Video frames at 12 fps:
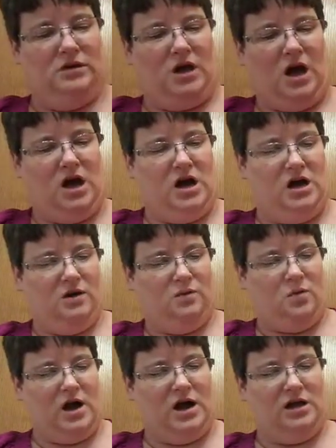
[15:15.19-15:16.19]
uh,
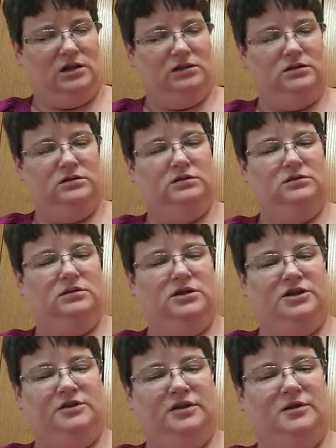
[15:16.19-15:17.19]
while
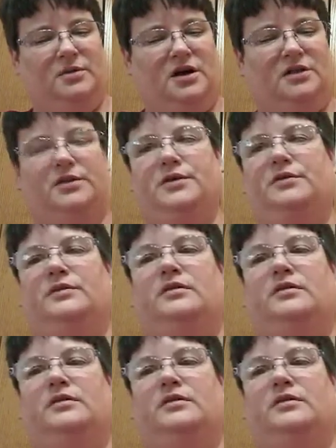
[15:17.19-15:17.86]
during the month.